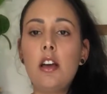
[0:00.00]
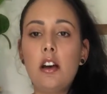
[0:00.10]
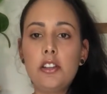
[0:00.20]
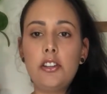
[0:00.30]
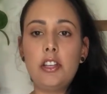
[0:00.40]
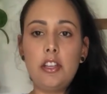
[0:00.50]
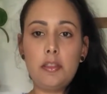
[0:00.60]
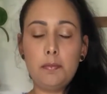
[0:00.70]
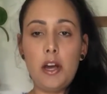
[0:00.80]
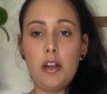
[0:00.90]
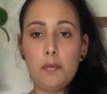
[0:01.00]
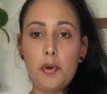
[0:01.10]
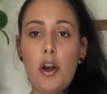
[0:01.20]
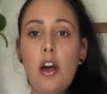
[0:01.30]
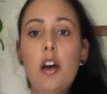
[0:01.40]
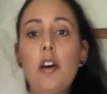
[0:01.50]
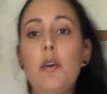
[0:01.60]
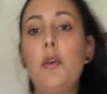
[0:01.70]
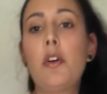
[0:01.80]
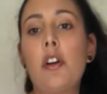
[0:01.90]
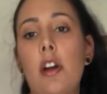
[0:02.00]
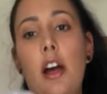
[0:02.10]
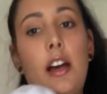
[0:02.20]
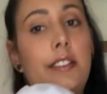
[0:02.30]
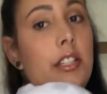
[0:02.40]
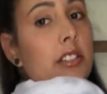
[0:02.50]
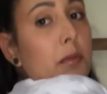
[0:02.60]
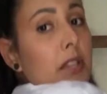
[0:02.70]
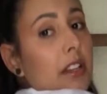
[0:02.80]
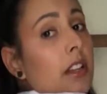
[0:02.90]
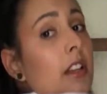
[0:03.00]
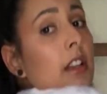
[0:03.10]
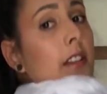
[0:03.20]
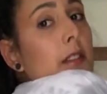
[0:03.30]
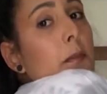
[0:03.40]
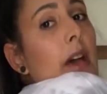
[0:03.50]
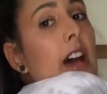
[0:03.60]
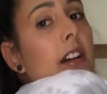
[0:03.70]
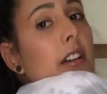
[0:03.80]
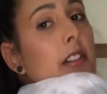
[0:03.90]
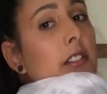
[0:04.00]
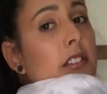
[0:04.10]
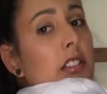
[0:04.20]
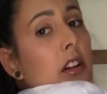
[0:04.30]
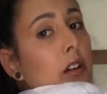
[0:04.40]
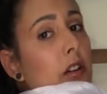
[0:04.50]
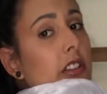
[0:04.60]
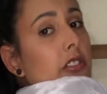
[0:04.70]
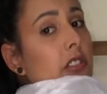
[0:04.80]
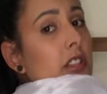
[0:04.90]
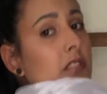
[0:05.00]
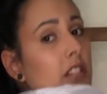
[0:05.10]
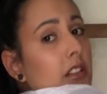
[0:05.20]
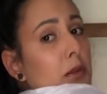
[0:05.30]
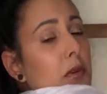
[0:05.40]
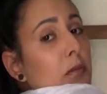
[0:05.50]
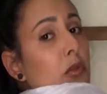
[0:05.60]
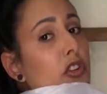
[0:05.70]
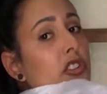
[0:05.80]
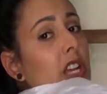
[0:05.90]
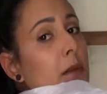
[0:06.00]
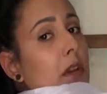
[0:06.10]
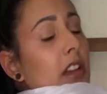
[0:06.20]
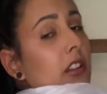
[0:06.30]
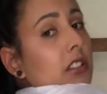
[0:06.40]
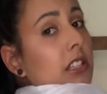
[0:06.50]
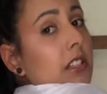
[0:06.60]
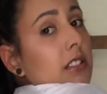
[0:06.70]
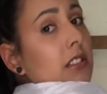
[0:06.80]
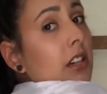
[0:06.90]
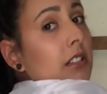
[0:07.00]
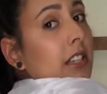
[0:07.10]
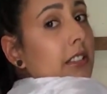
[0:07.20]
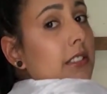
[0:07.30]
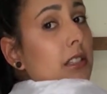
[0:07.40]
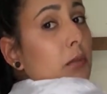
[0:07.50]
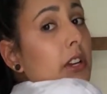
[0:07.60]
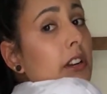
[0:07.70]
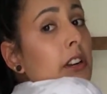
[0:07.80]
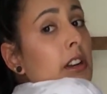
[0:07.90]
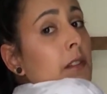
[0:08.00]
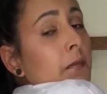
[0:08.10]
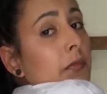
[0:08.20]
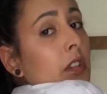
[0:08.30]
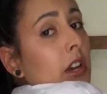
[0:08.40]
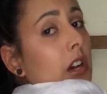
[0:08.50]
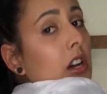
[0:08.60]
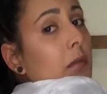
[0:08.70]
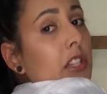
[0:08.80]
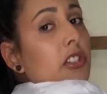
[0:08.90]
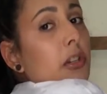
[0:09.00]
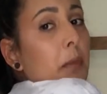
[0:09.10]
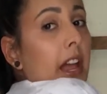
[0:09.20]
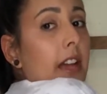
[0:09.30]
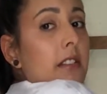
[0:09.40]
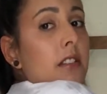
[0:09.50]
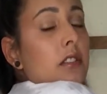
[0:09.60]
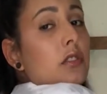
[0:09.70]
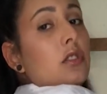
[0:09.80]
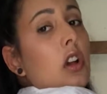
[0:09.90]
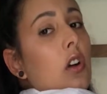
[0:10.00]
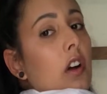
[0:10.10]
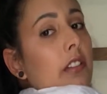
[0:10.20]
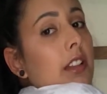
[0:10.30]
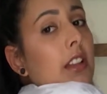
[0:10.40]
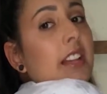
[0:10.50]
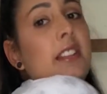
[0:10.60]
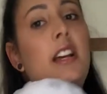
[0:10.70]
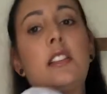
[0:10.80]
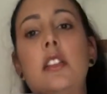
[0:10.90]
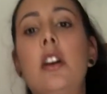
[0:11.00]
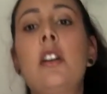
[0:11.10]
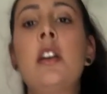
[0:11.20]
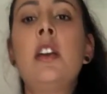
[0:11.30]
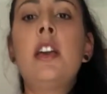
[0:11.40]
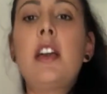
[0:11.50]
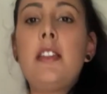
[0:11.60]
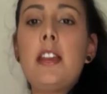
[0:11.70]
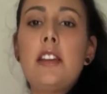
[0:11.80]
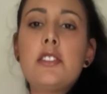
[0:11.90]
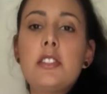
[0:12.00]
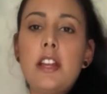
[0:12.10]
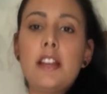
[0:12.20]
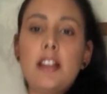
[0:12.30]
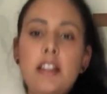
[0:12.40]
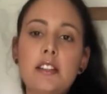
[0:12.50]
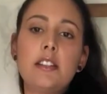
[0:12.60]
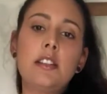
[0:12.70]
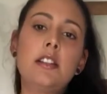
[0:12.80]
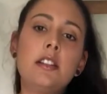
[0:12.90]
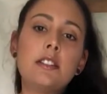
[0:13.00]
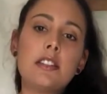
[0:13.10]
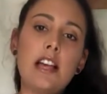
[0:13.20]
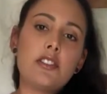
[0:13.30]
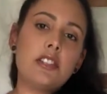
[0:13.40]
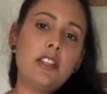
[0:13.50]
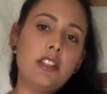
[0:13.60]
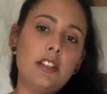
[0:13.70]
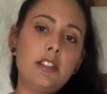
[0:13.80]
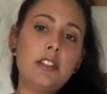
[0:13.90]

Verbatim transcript: underneath my bra, or I tuck them in the back, so it just gives it a little bit more shape, kind of looks like it's tucked in somewhere into your pants. So I really like that look, and then I just let it kind of slouchy